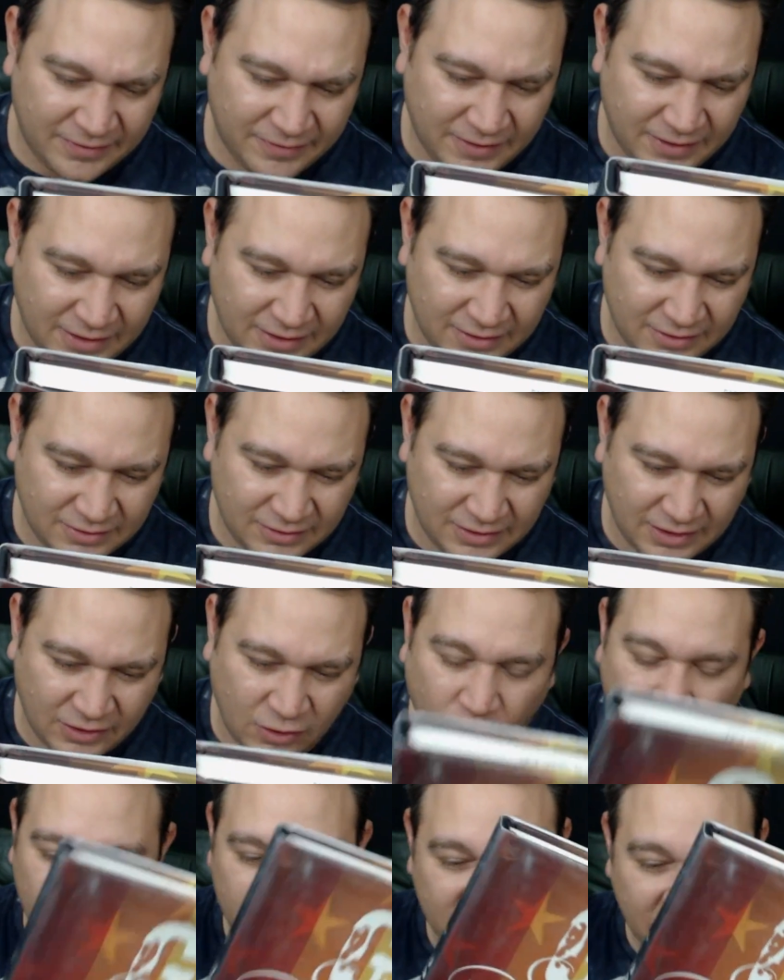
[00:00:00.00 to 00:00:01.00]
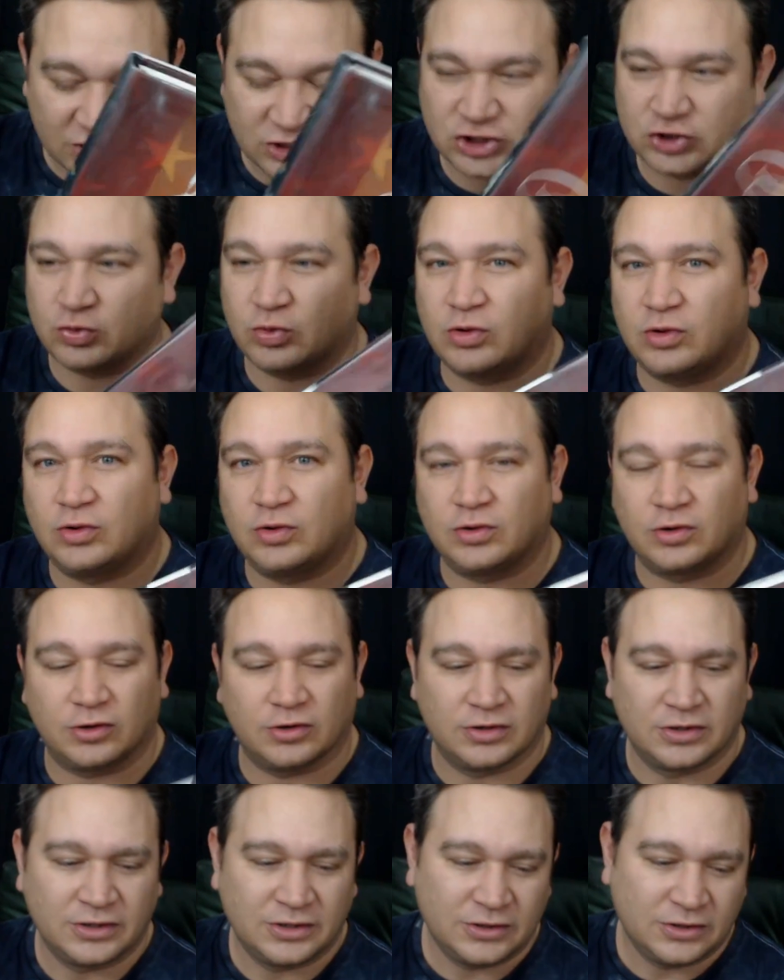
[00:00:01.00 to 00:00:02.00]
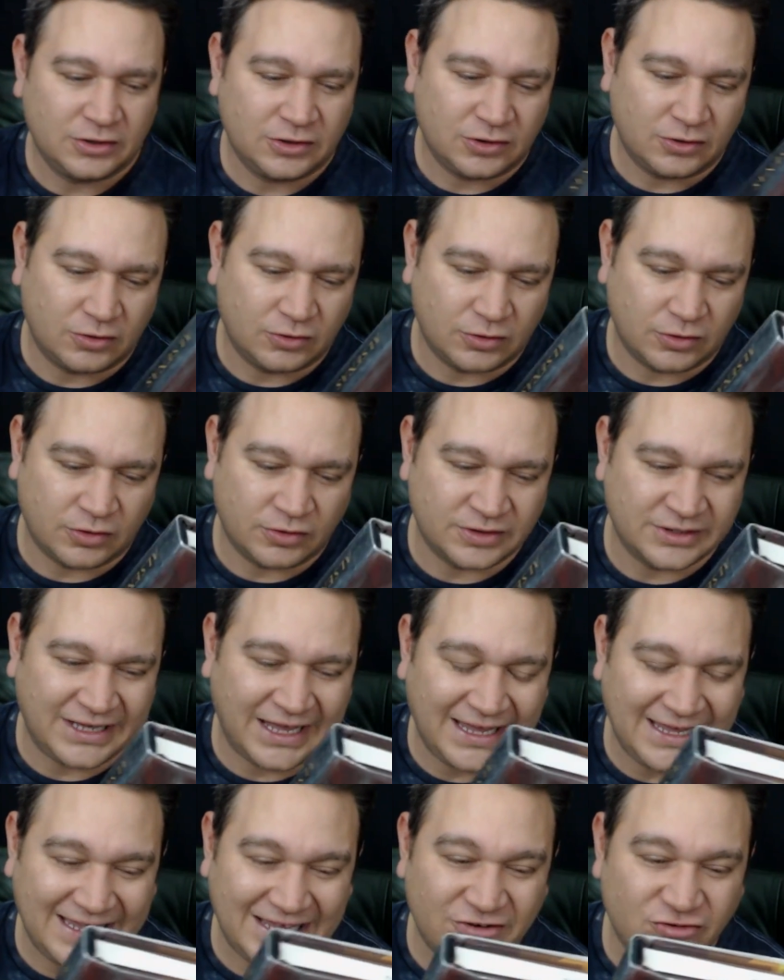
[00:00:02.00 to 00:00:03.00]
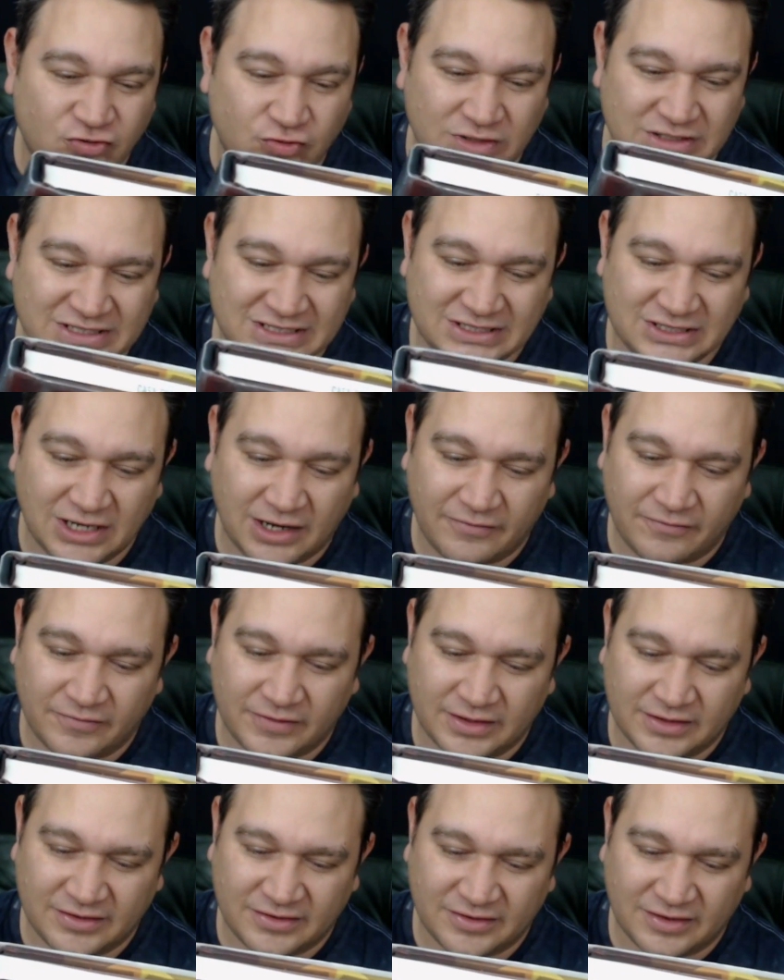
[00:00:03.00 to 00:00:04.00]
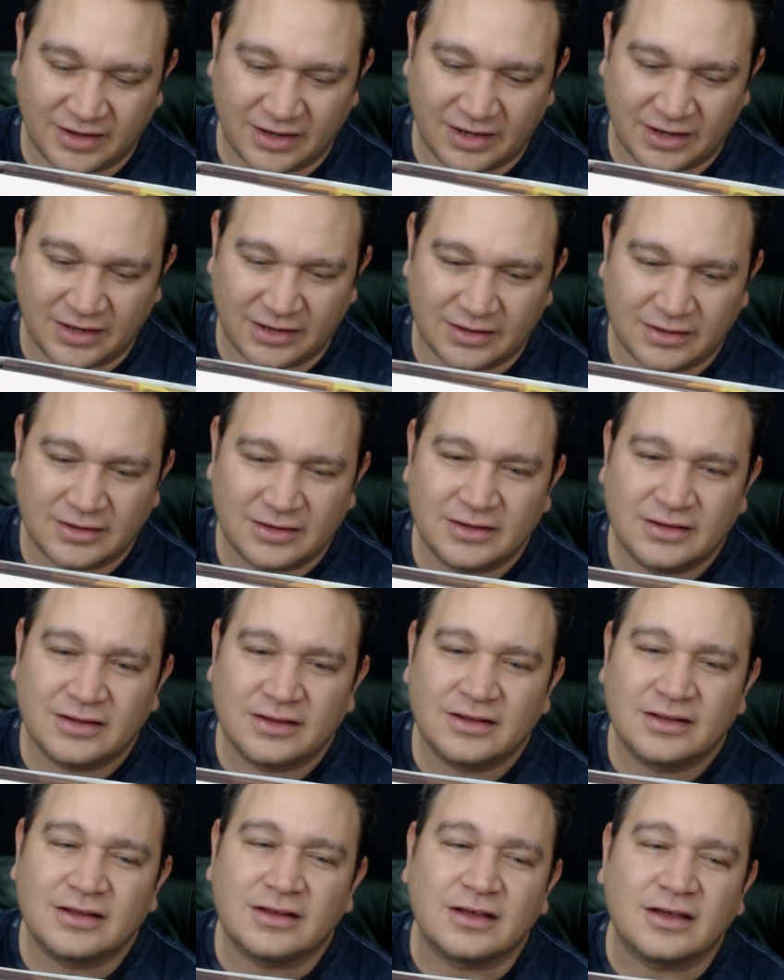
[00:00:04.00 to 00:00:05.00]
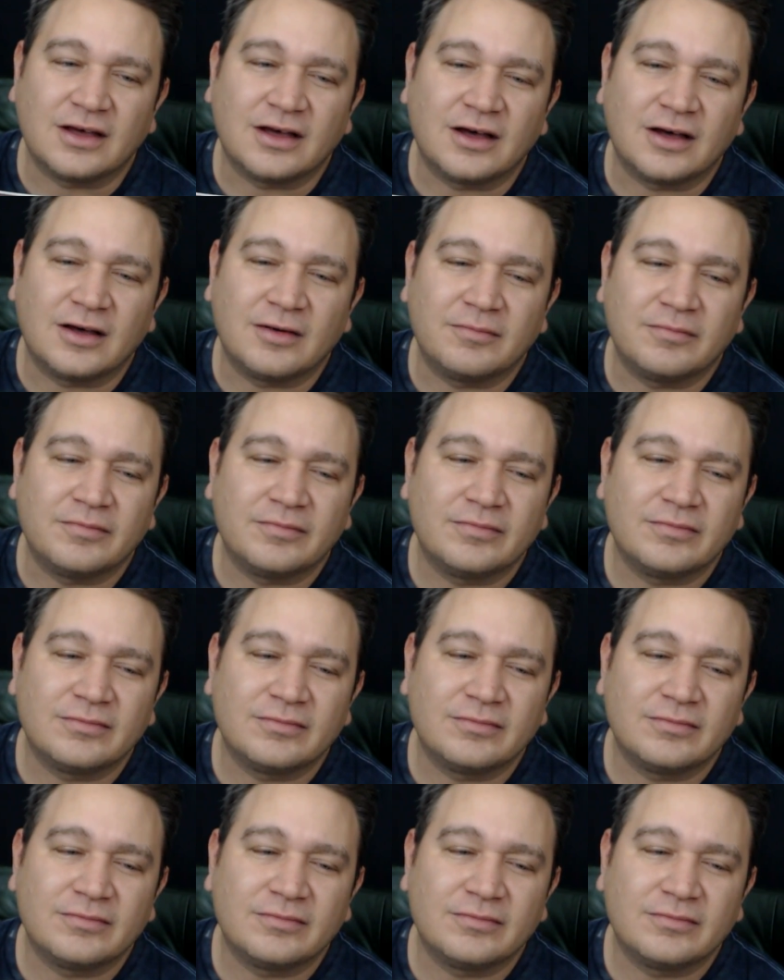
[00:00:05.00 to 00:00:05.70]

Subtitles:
anything like homosexual or gay interest stuff. It's a lot